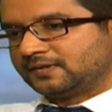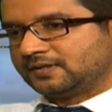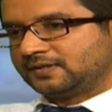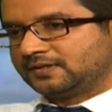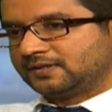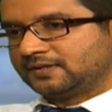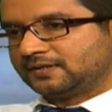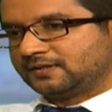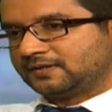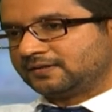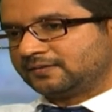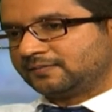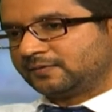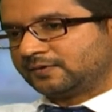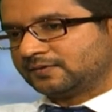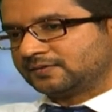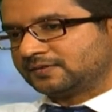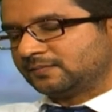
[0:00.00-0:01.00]

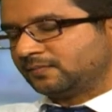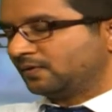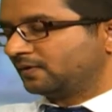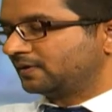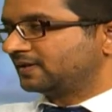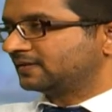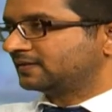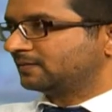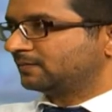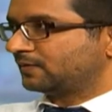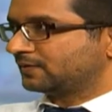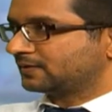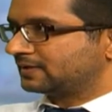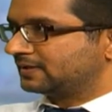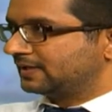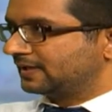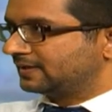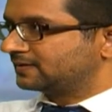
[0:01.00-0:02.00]
because the bone is the
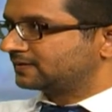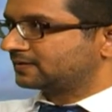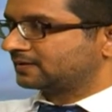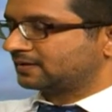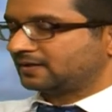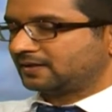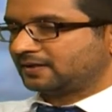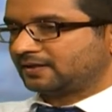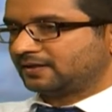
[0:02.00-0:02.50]
most dense